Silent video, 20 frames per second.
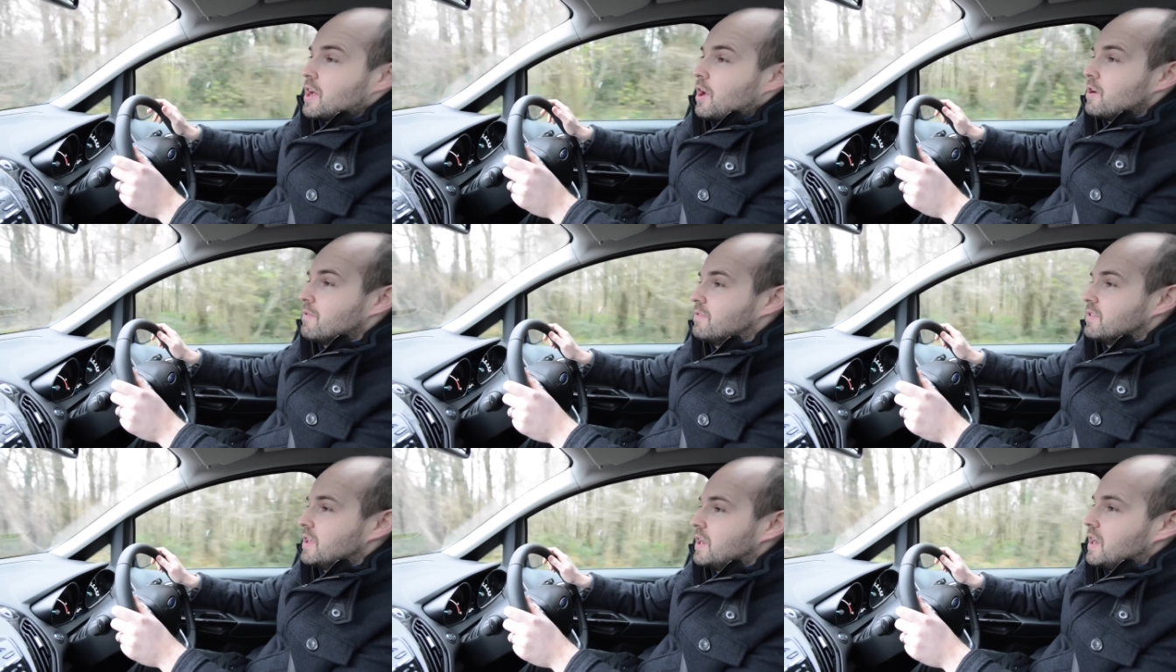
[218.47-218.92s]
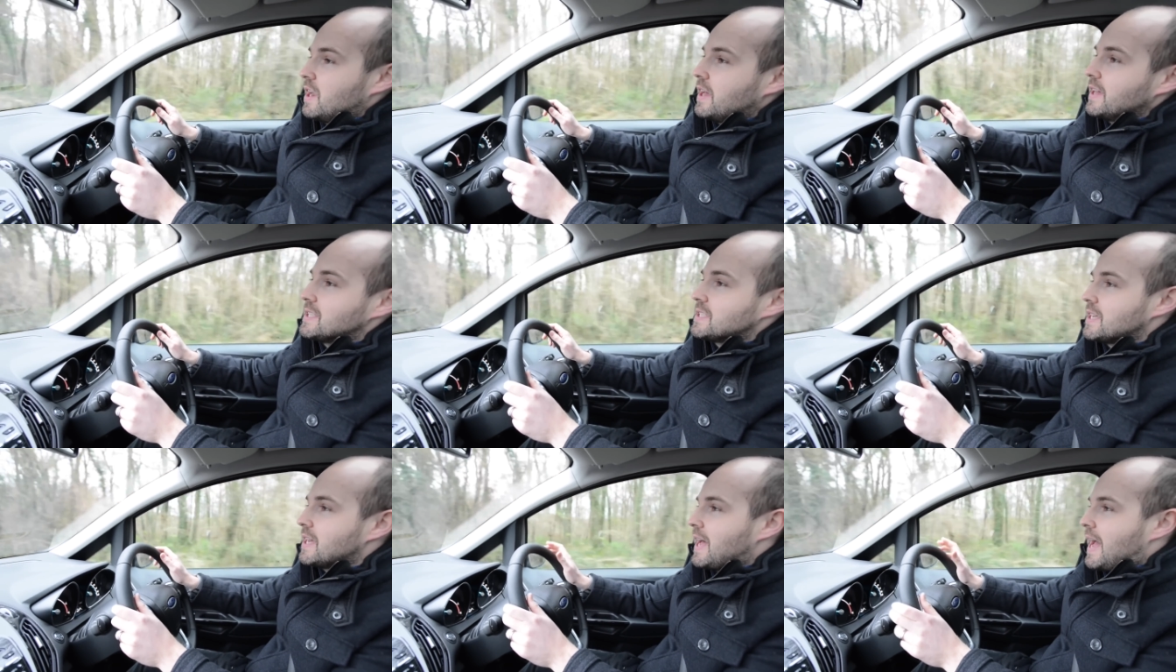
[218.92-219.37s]
over the
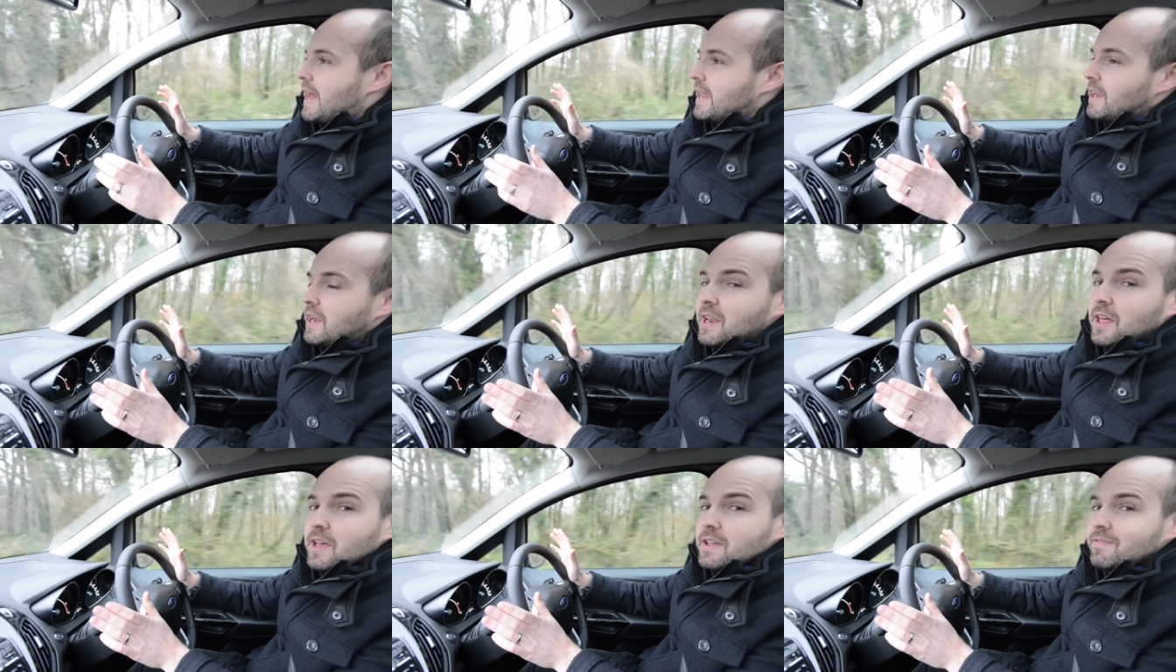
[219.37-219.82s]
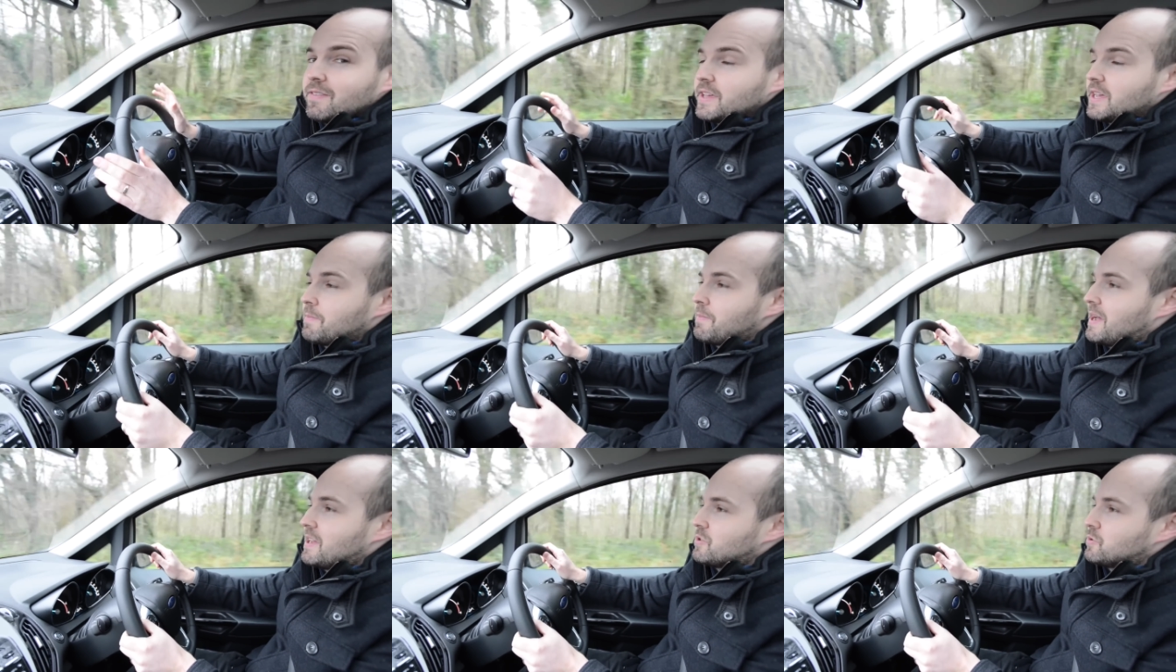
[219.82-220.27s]
lighter and
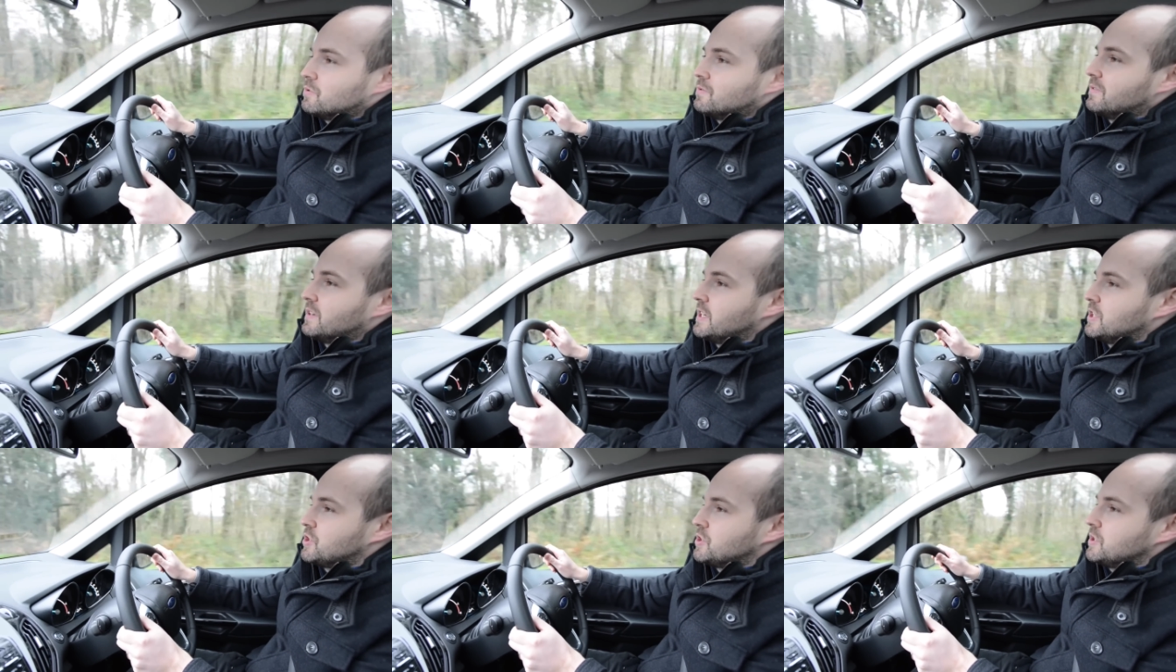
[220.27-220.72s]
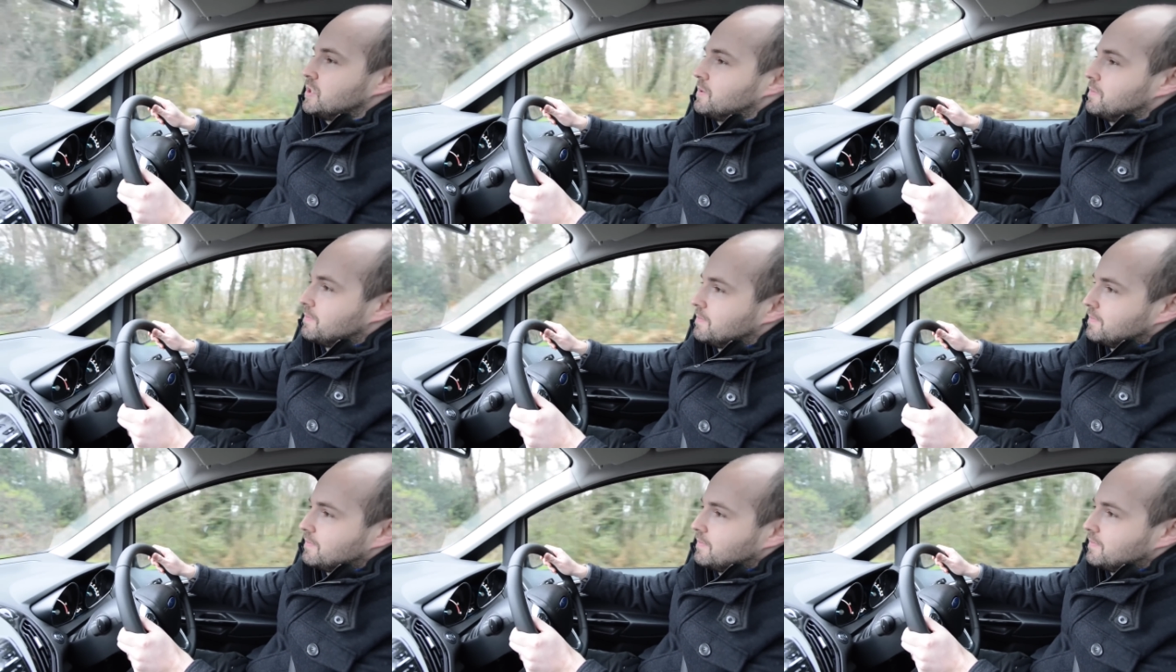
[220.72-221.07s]
livelier petrol version.